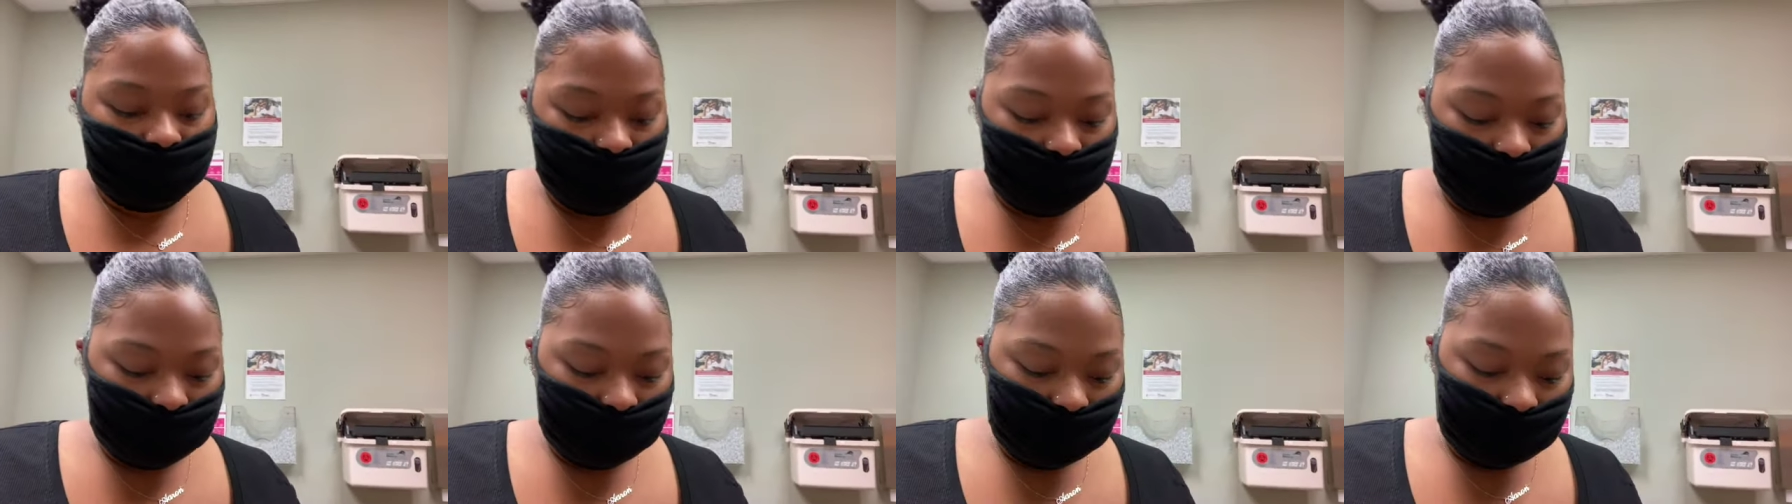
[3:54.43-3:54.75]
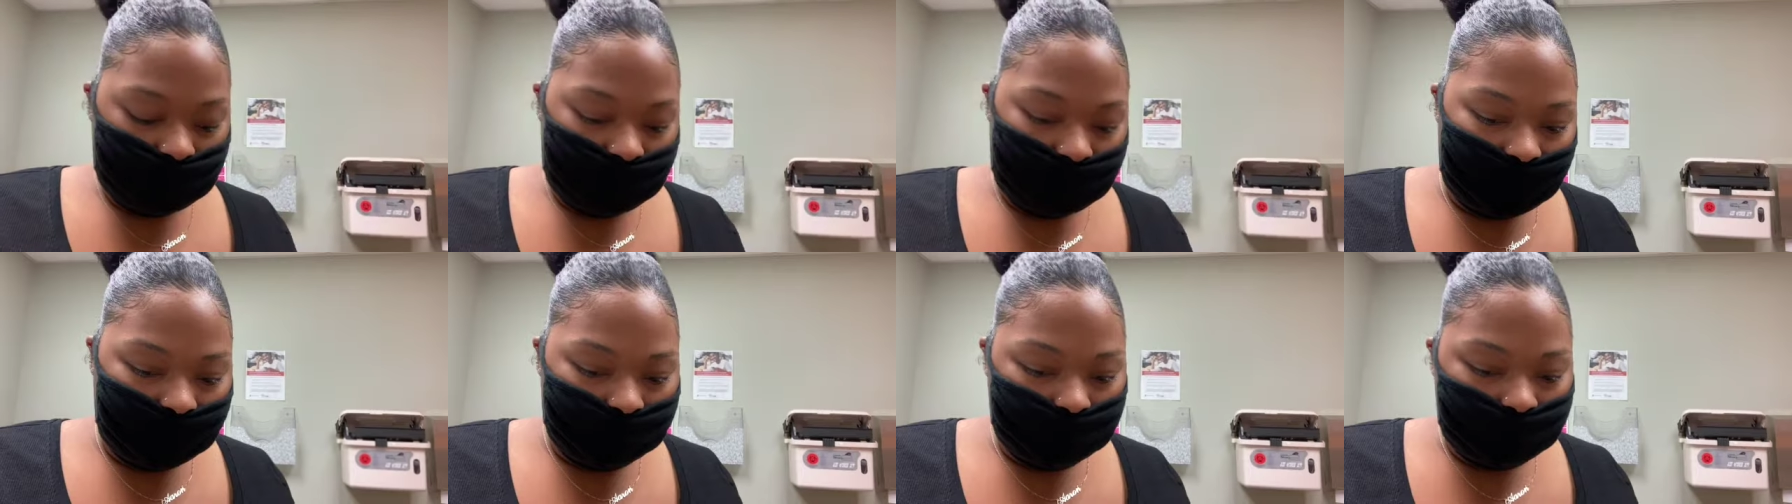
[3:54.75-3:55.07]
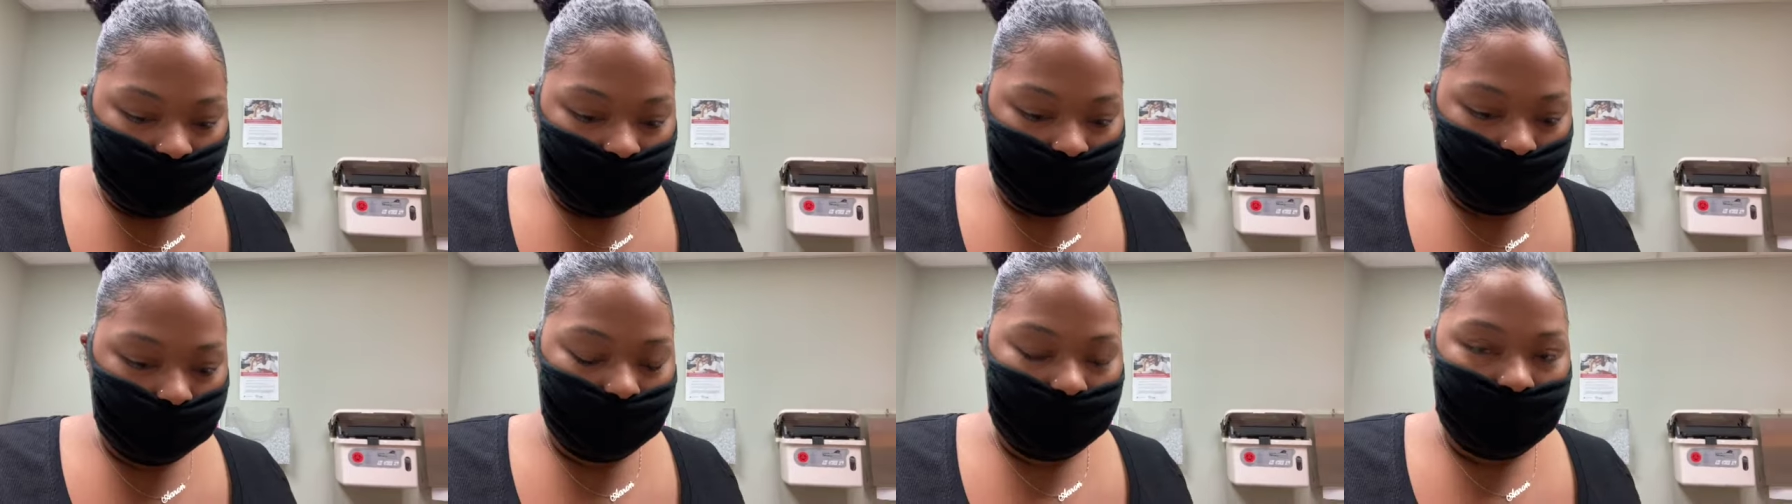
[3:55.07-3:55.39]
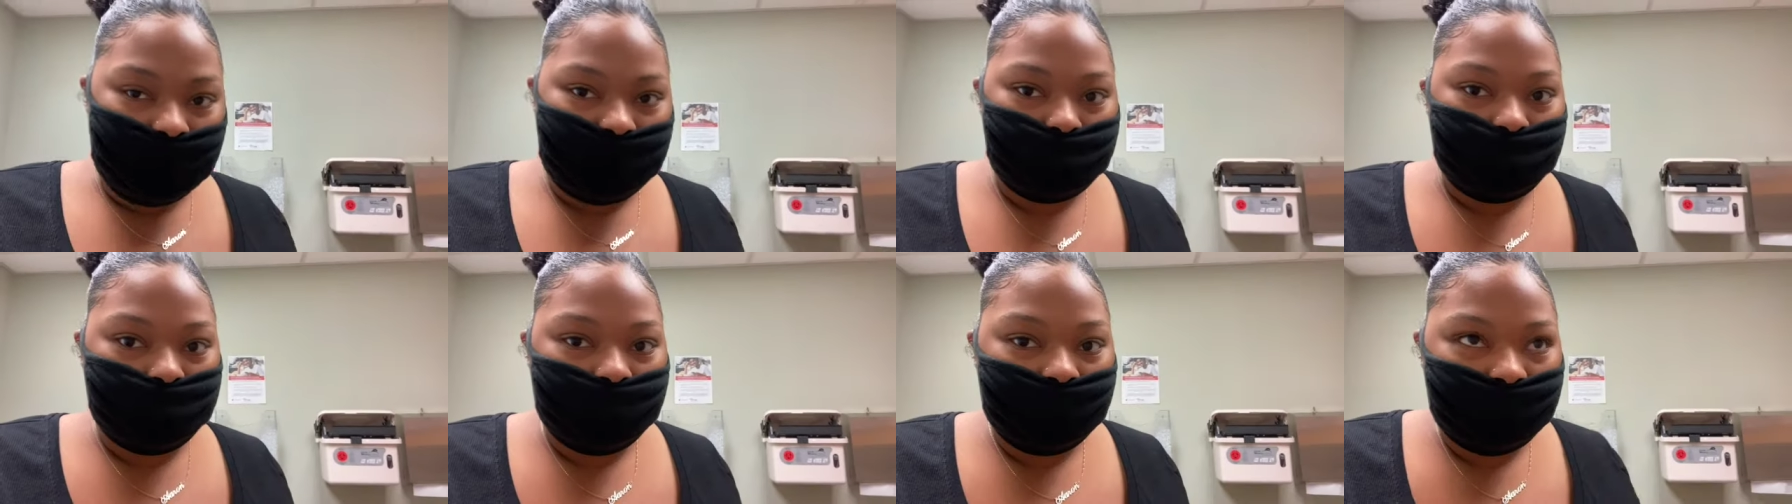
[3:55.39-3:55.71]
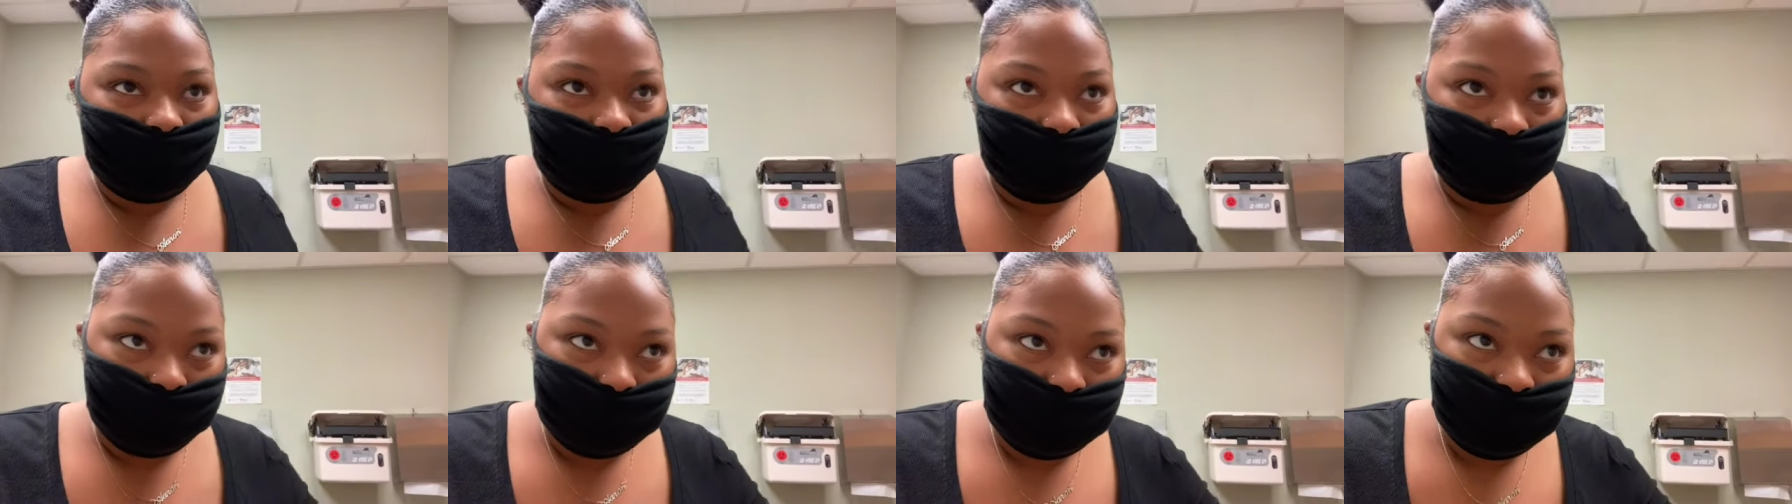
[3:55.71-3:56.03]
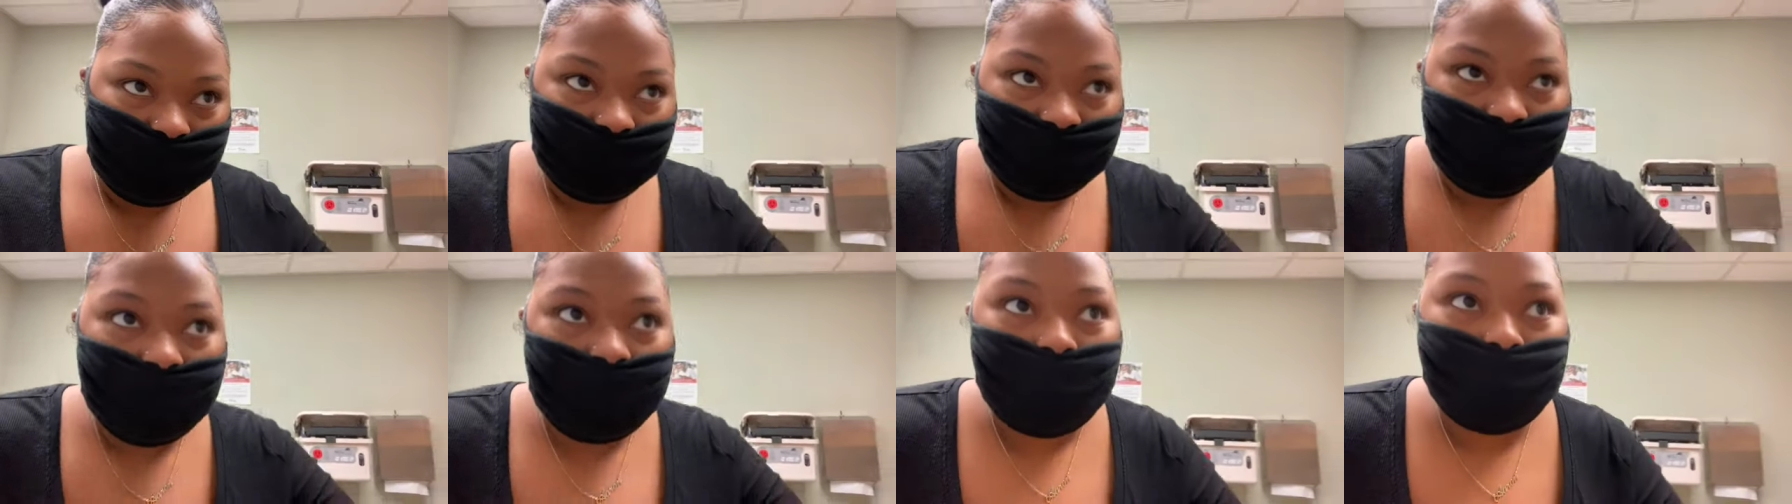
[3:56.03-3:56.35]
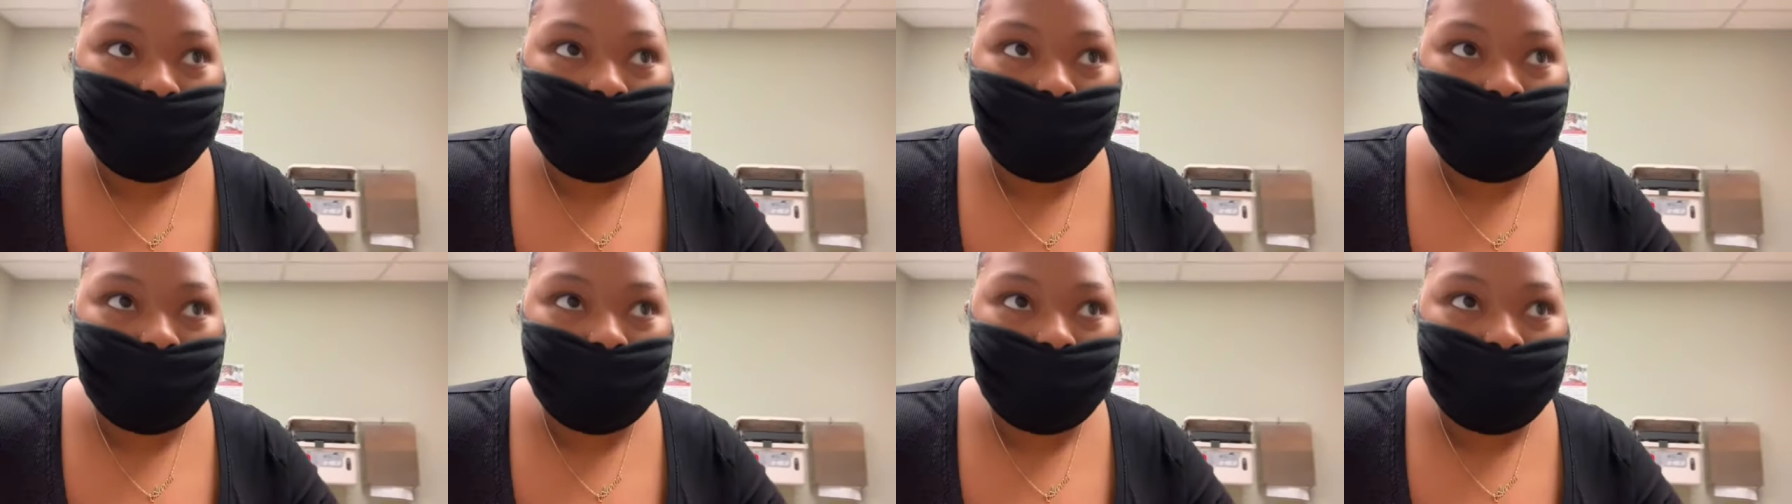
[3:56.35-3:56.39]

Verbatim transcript: Sorry, I'm a little bit out of breath. I'm gonna show y'all the